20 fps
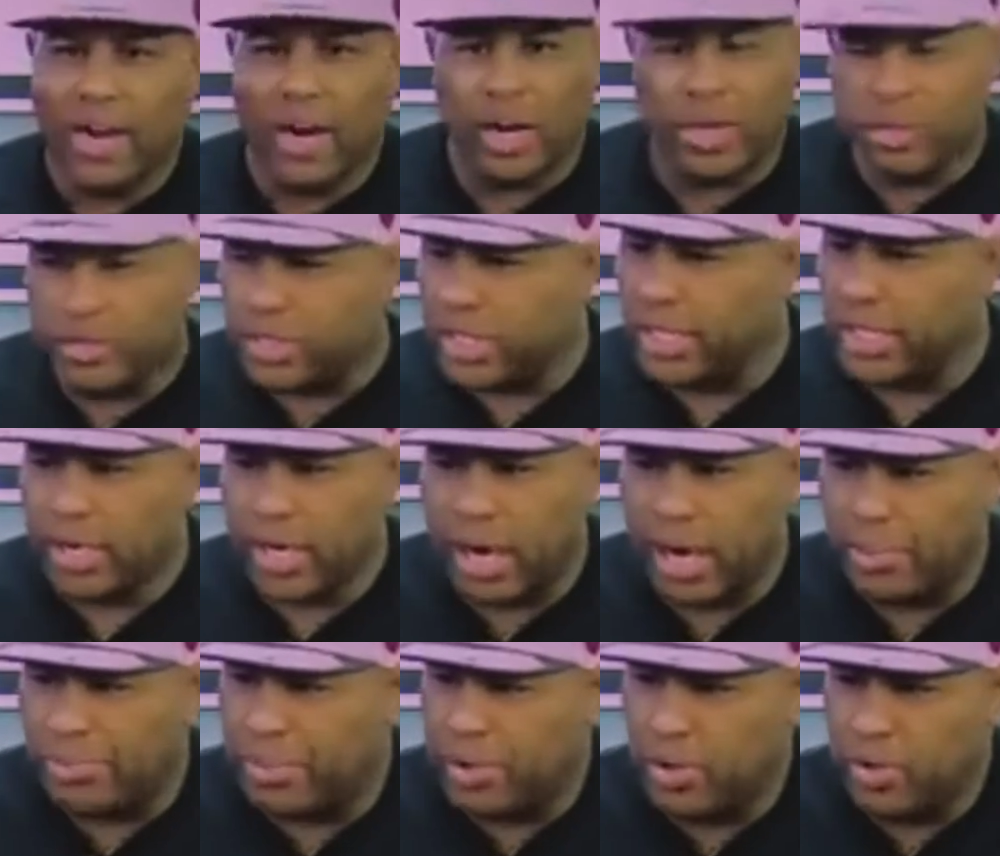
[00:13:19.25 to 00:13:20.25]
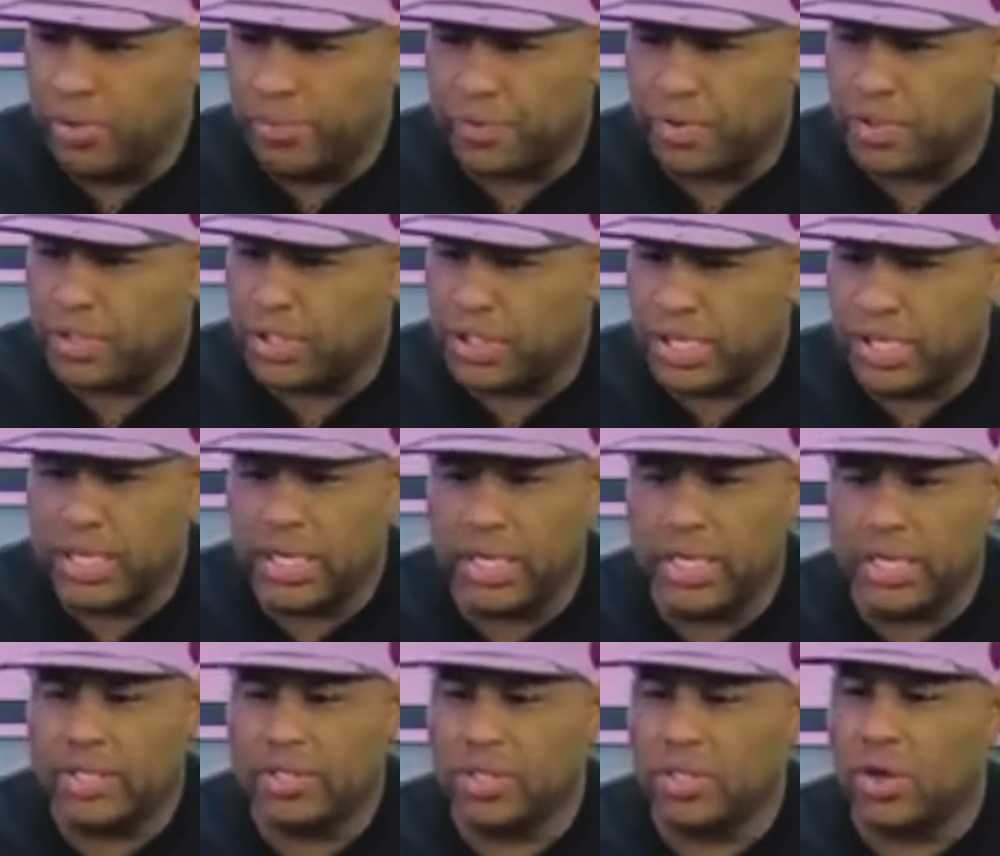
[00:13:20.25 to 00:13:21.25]
Are you telling her how beautiful she
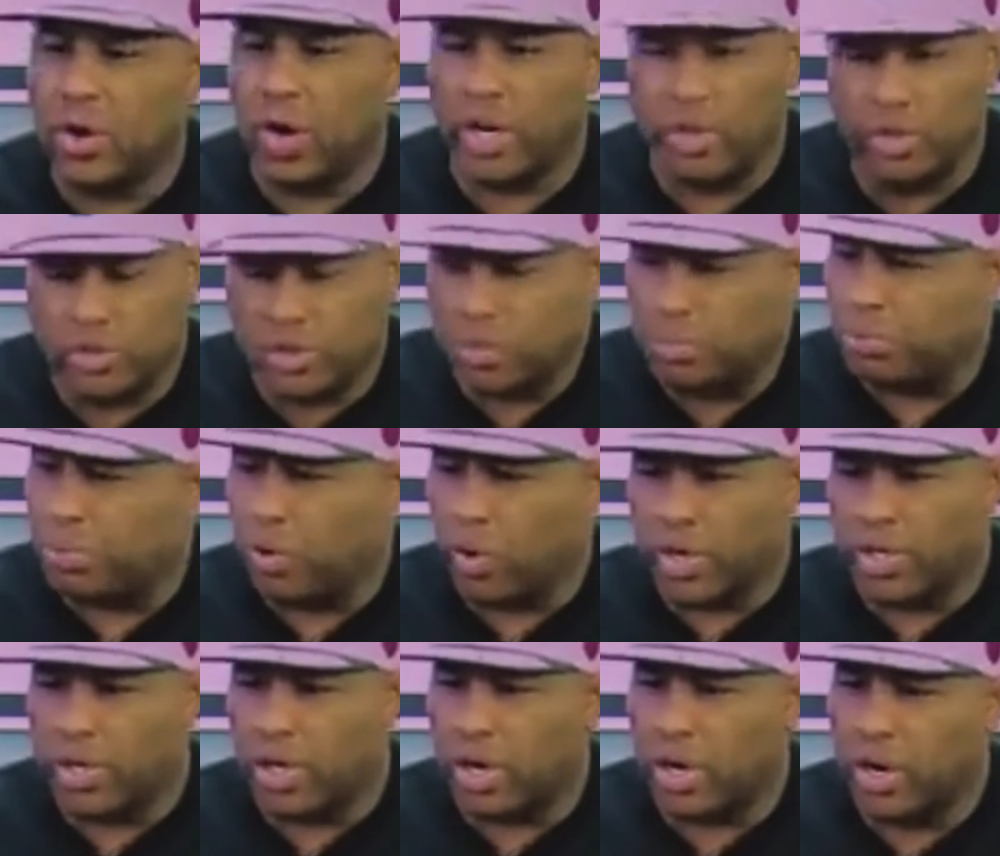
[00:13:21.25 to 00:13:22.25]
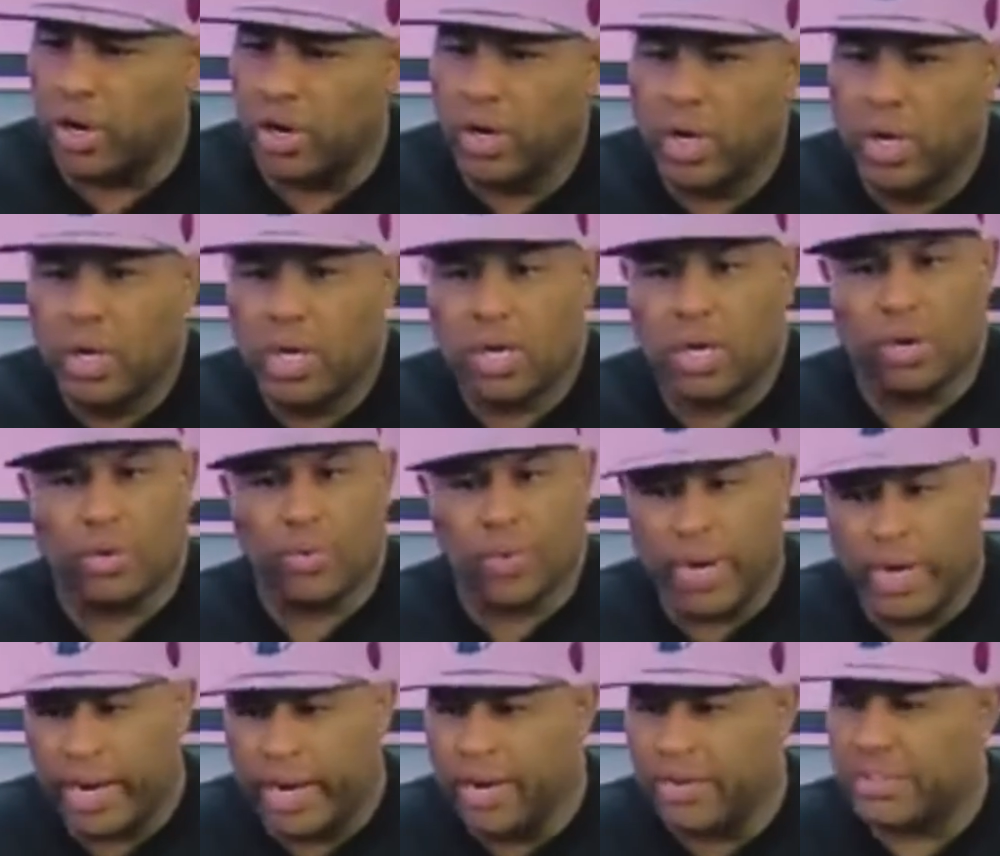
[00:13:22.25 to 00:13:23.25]
is? Are you supporting her
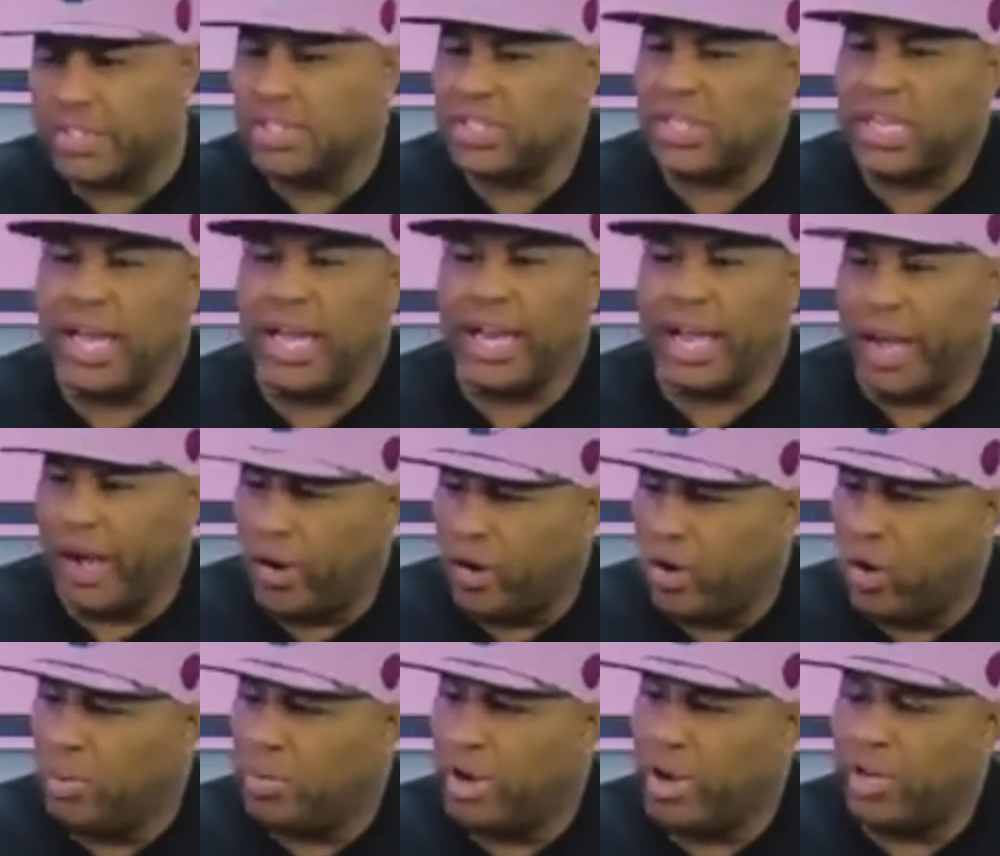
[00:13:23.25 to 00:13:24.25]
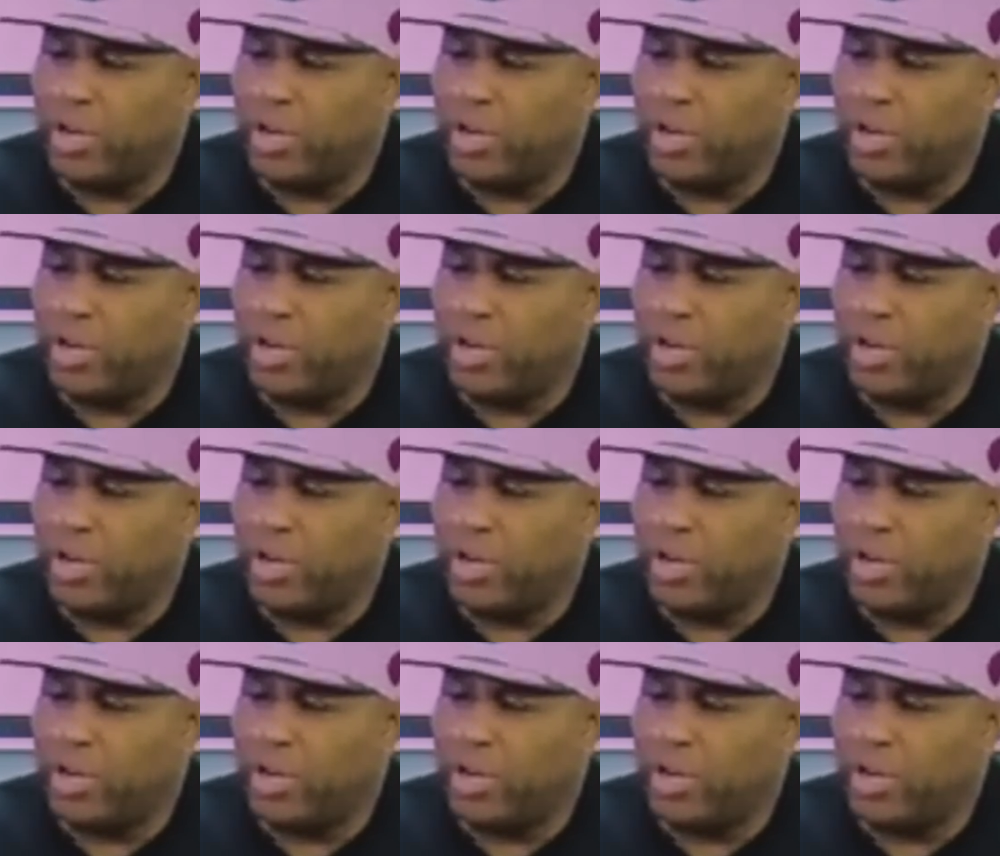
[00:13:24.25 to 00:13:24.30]
career if she's staying at home?